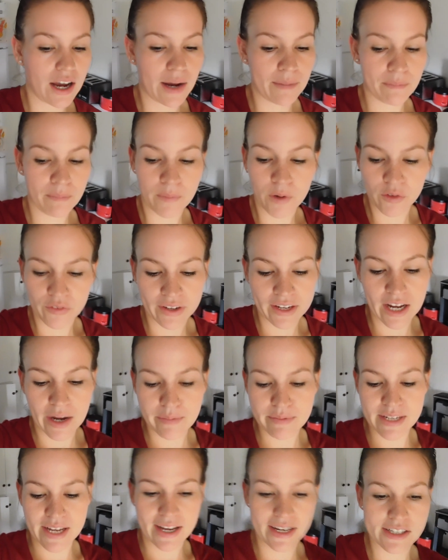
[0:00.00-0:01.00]
um, moving
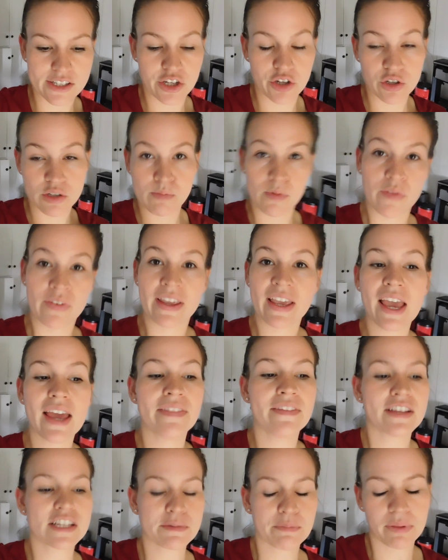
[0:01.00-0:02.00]
updates, who's moving
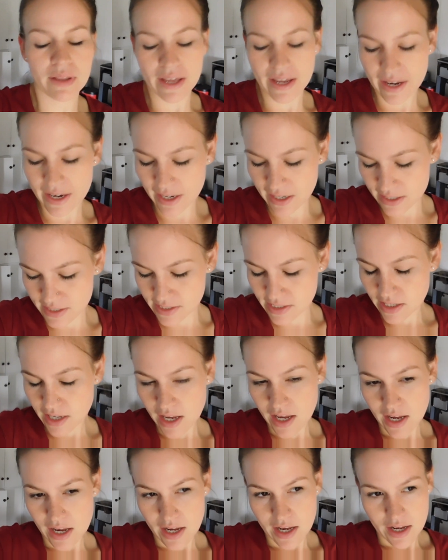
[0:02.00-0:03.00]
in this place,
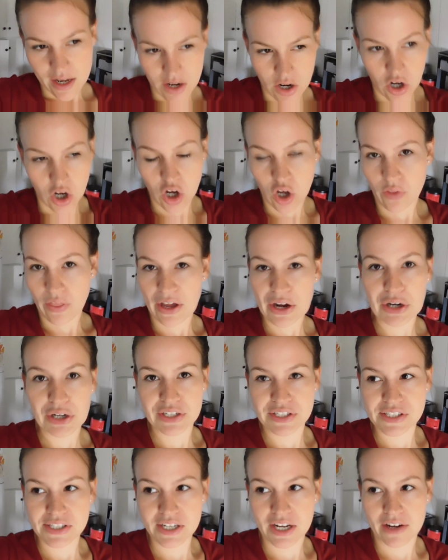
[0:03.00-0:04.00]
all that
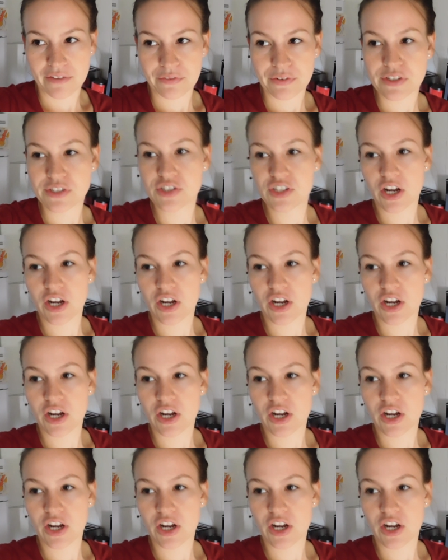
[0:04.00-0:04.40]
good stuff.